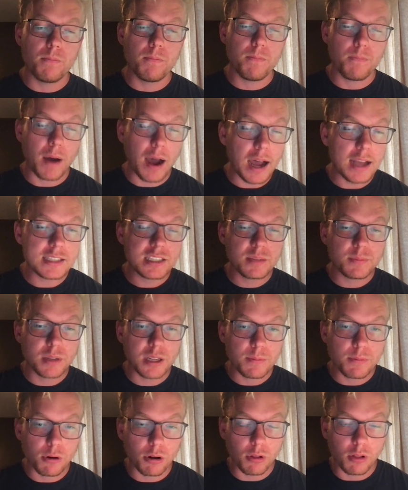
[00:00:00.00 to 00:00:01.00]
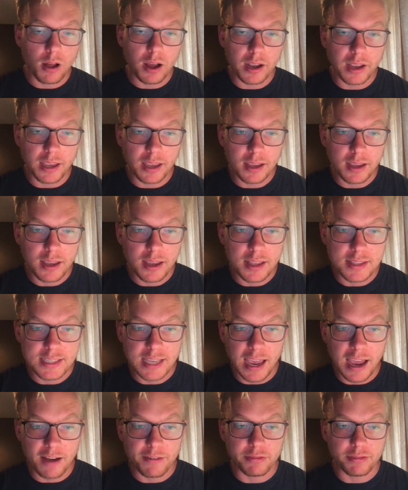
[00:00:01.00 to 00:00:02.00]
possibly prolonging its
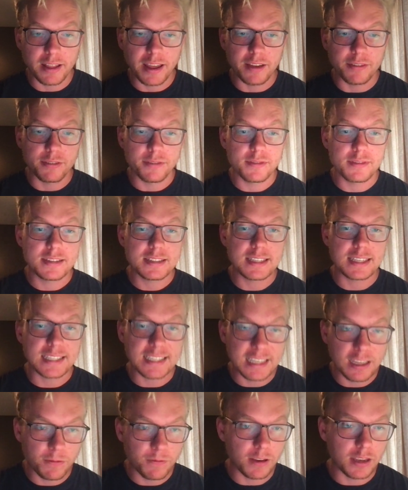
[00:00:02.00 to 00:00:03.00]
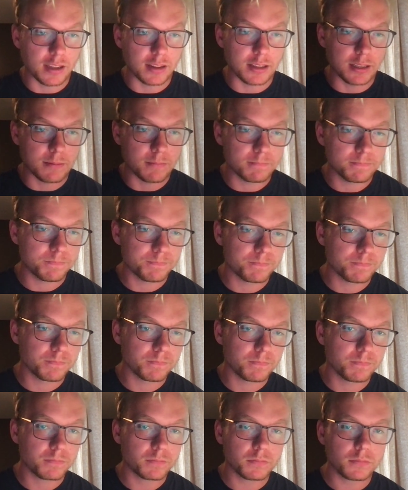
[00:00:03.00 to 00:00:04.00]
half life significantly.
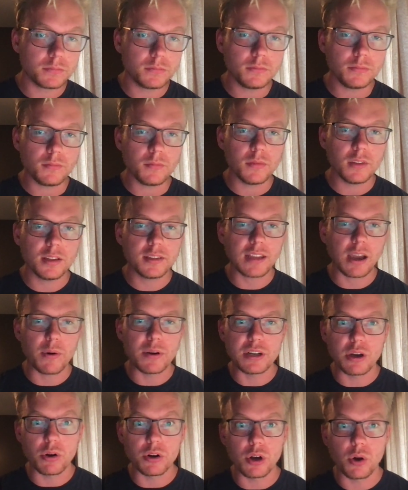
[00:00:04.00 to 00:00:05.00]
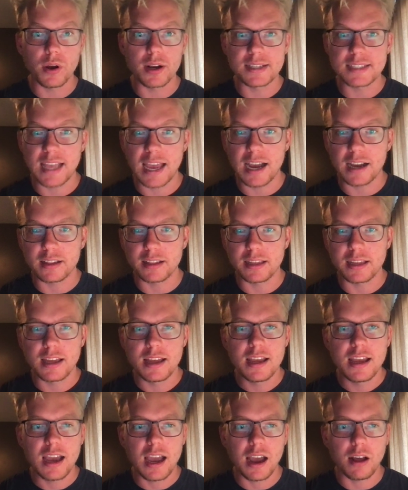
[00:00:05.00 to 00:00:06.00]
Now, we don't know exactly
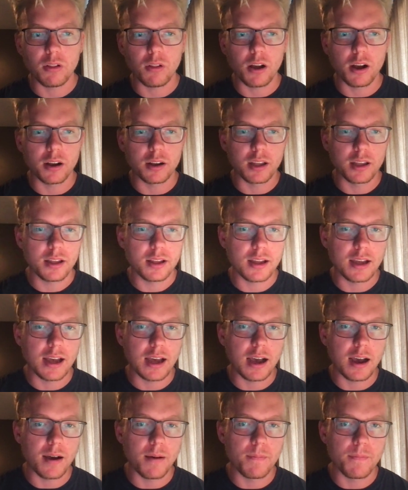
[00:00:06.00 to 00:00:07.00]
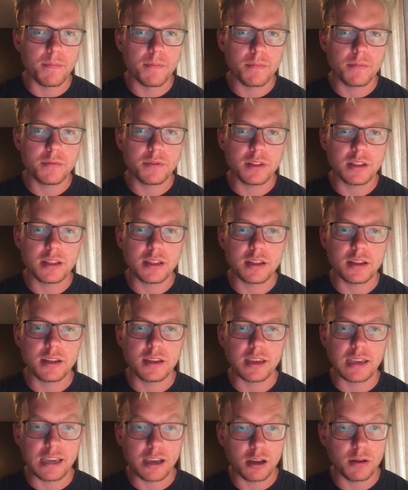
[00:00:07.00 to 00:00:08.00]
how long um,
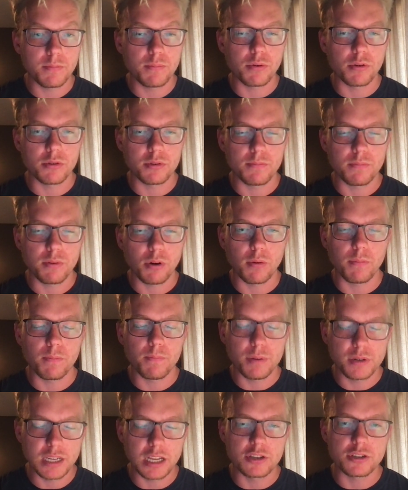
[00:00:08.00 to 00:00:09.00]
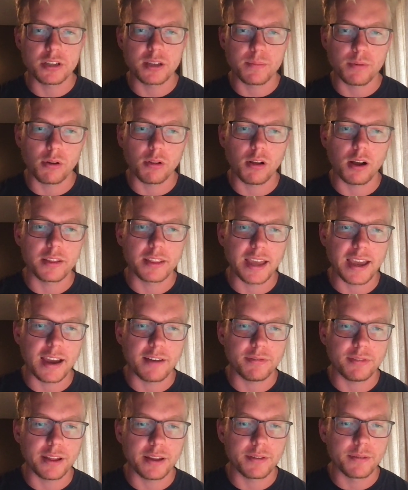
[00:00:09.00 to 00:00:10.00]
it could pro pro potentially prolong the
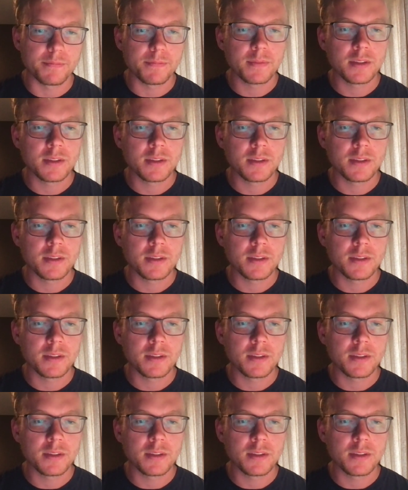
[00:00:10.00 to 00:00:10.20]
half life.